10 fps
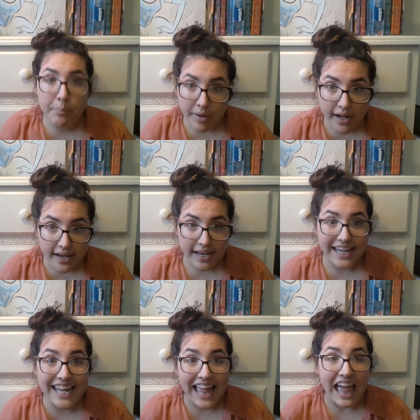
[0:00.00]
But
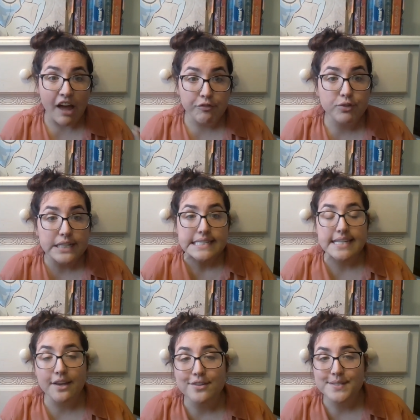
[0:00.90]
every
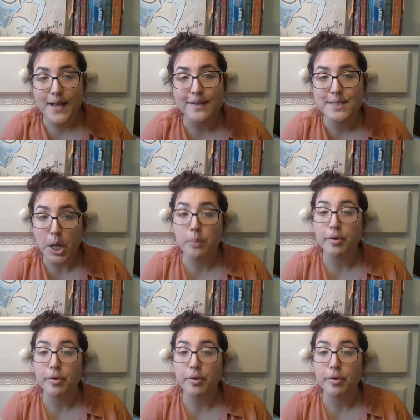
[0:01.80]
single solitary